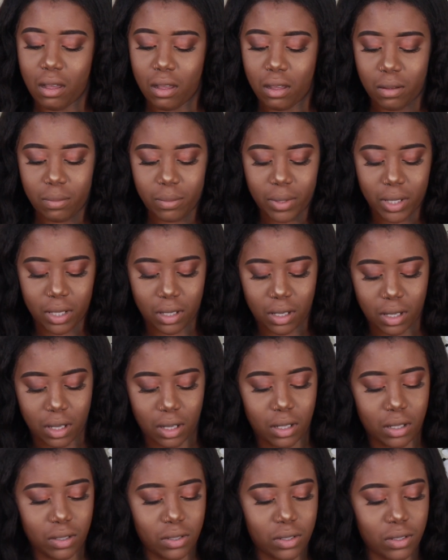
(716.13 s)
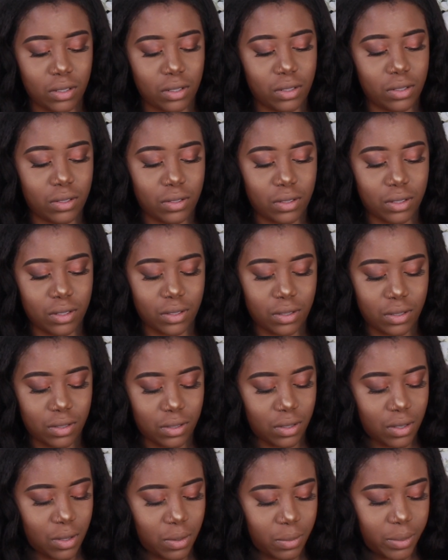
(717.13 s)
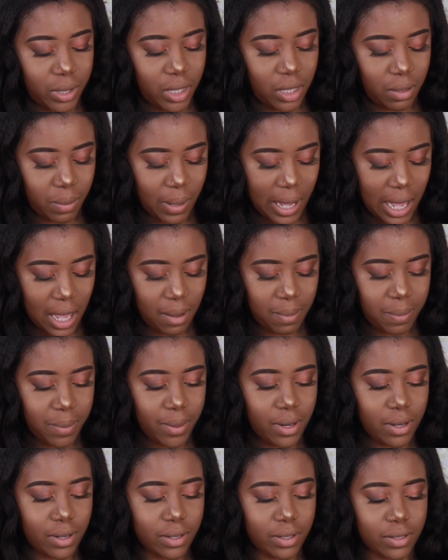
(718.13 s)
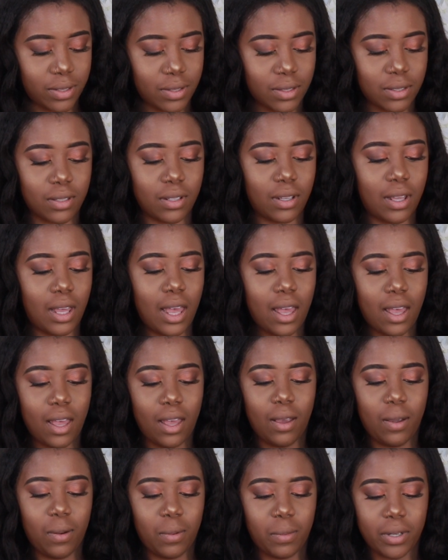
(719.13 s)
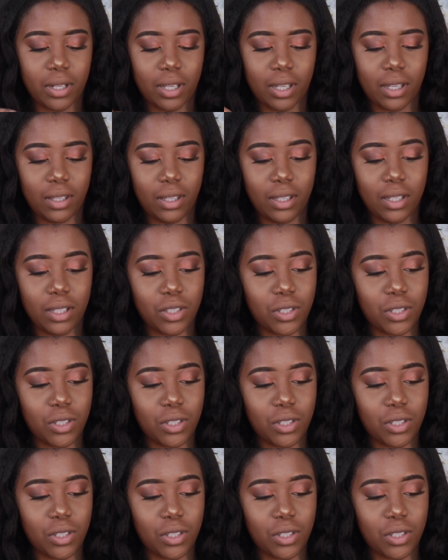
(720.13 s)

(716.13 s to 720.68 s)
Oh my gosh, there's just so many papers. We're killing